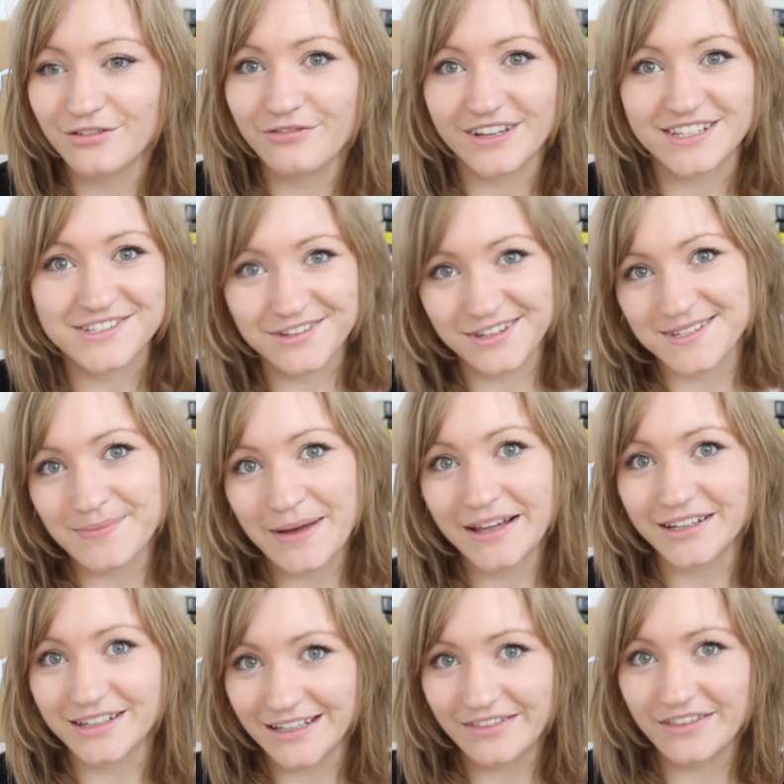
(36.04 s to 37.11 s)
fit to this
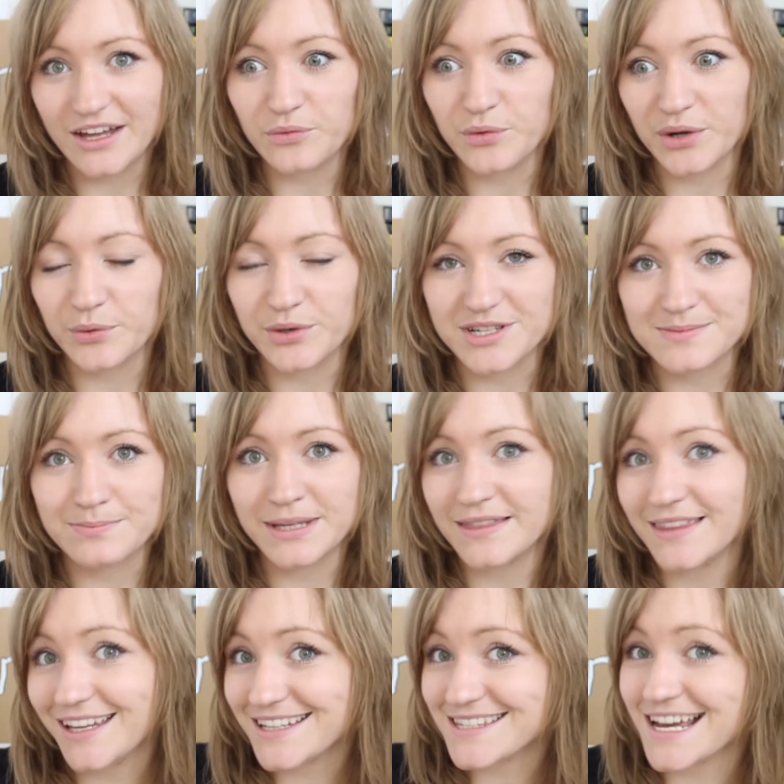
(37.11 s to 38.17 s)
melody than what words mean
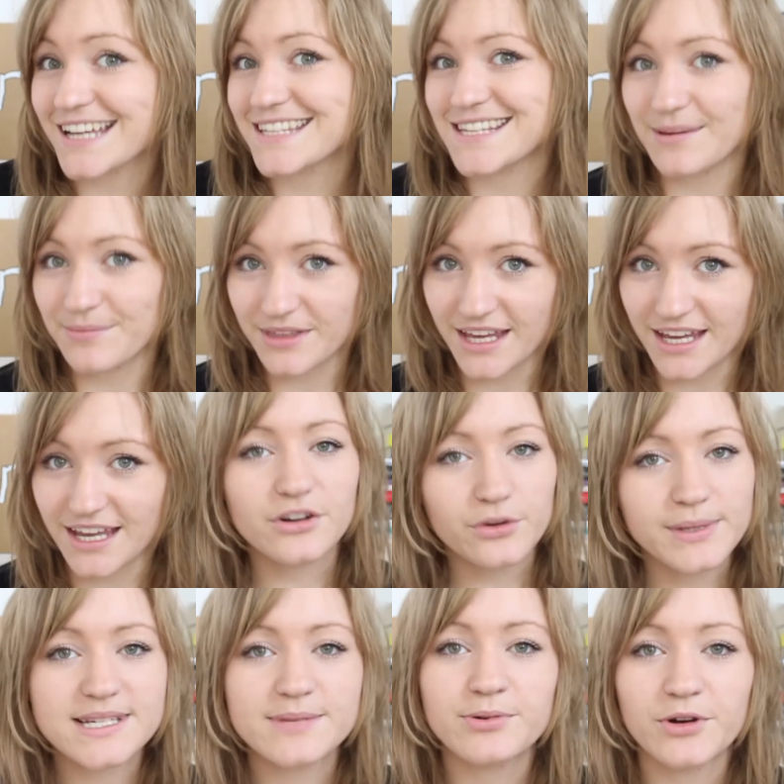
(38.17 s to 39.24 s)
the exact same thing. The
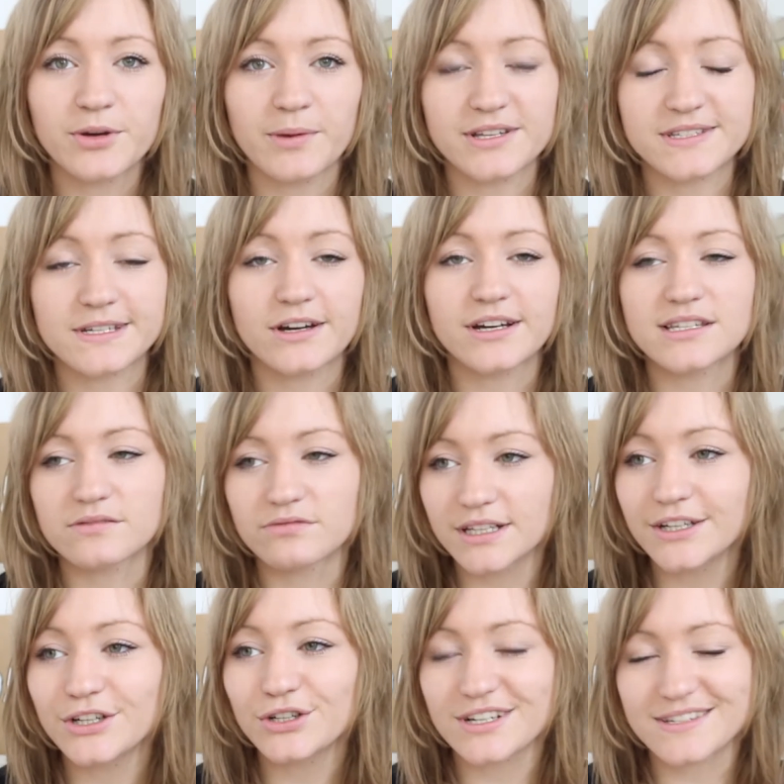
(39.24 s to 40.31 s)
Norwegian Pokemon song is a
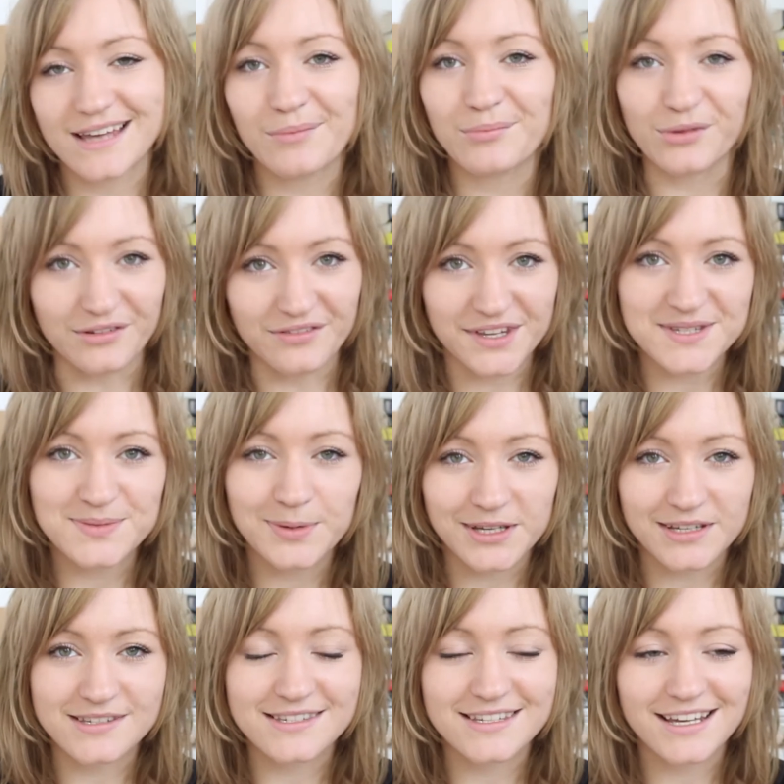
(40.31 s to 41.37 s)
really good example of this
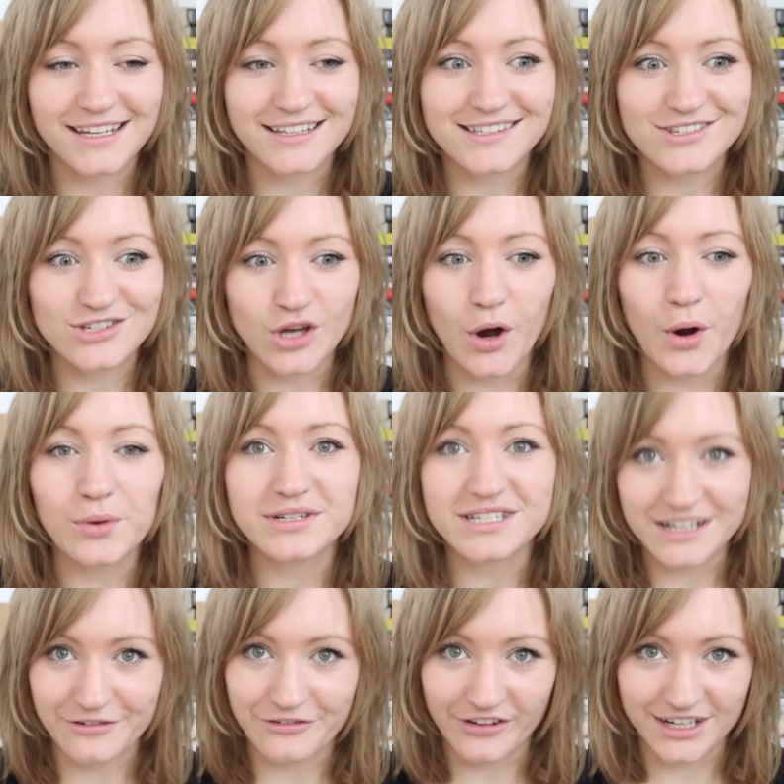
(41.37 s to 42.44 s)
because it's so
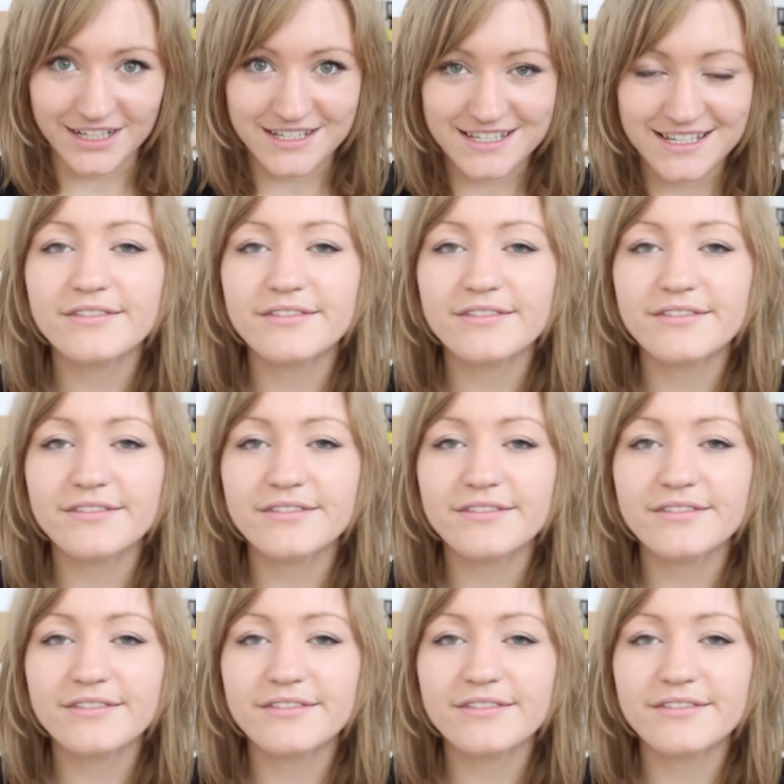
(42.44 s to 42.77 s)
different.